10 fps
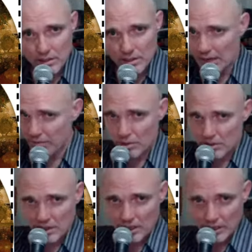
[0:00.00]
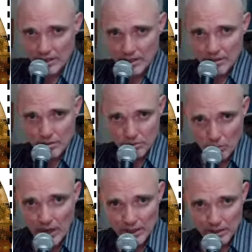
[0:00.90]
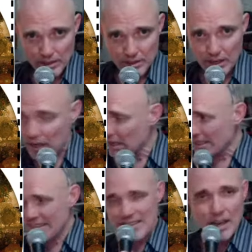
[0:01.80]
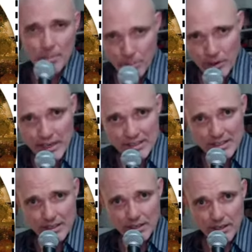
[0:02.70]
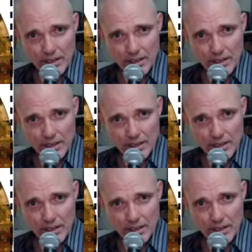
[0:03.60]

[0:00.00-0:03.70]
devotee who's writing this. It's not a priest,